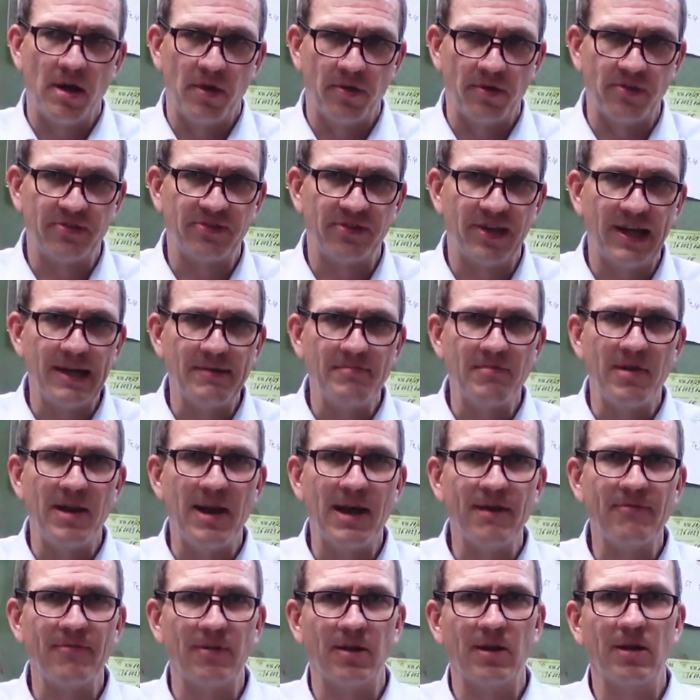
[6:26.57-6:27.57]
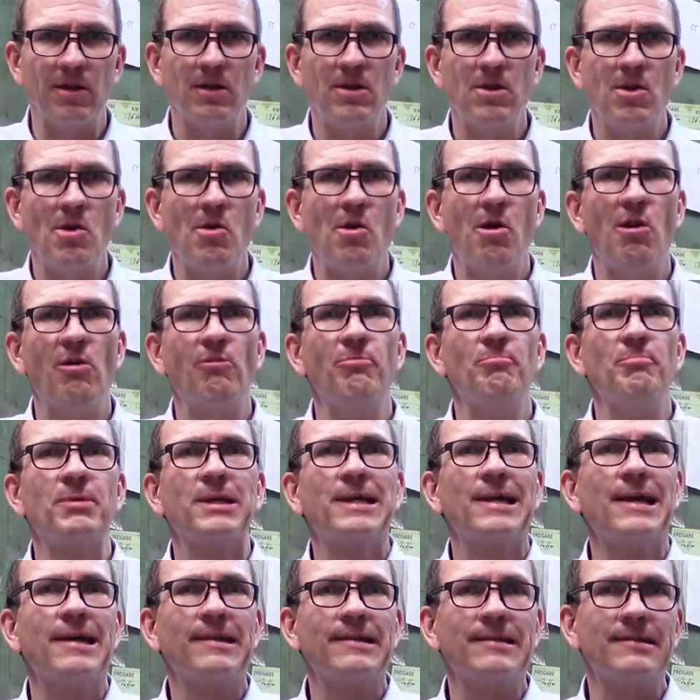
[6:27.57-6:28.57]
the same level of
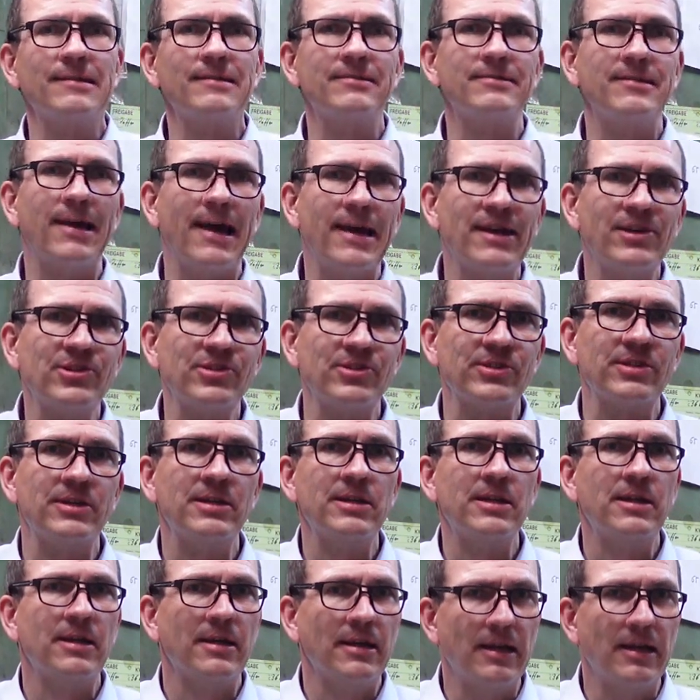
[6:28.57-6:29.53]
mechanical tension